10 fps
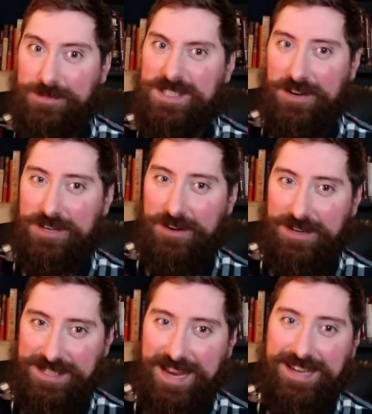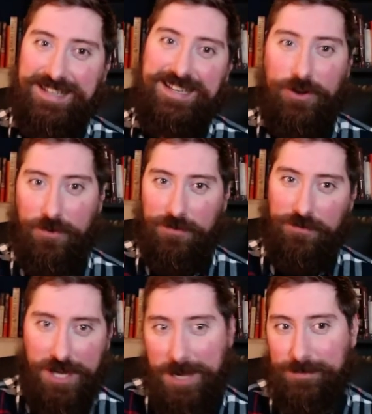Secretary of State, take over
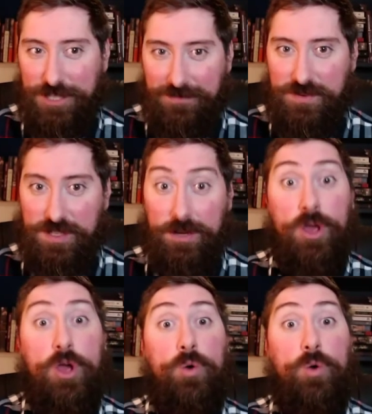for Thomas Jefferson,